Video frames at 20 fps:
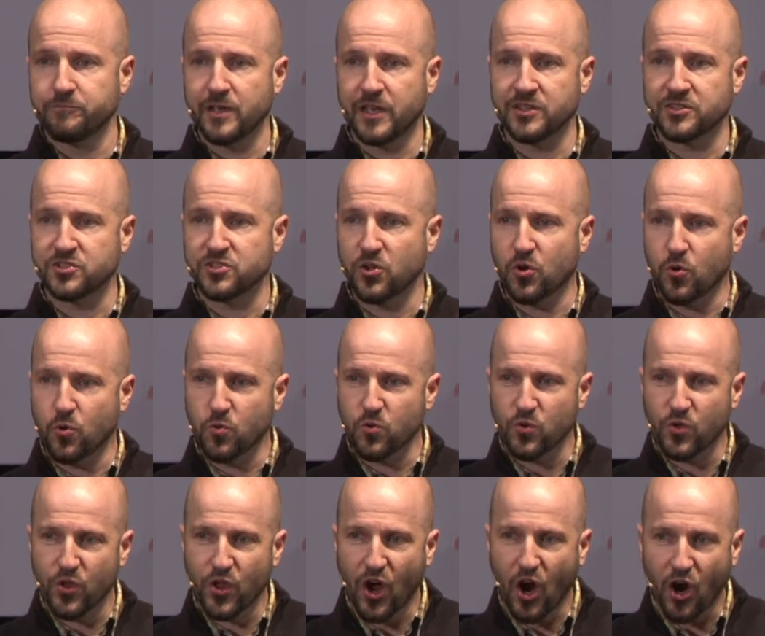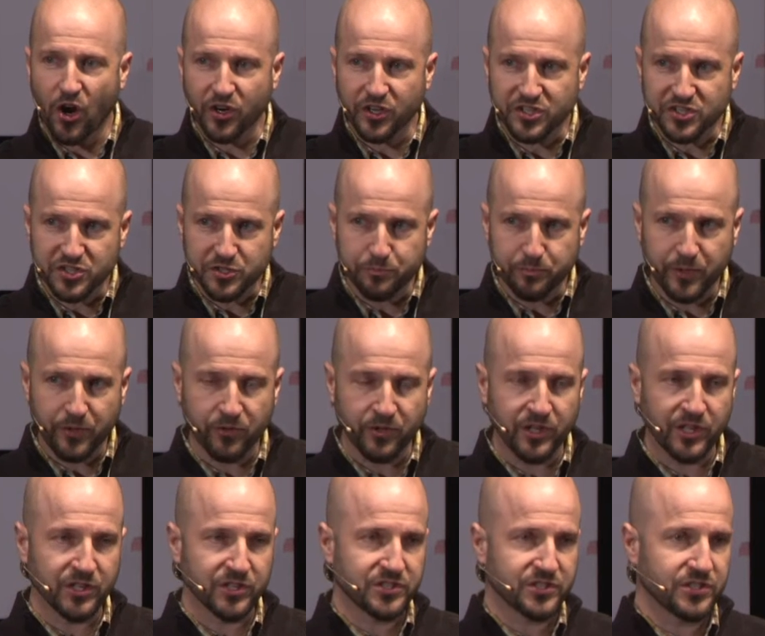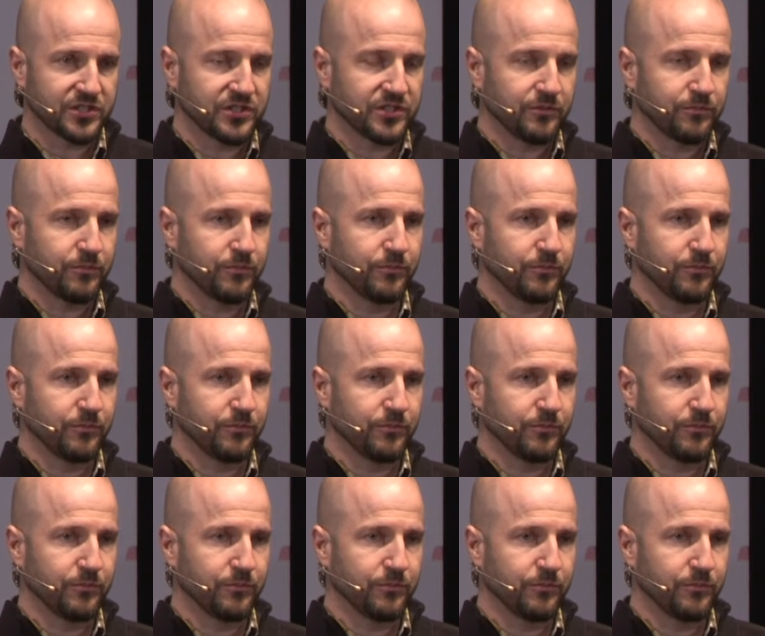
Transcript: And so our experience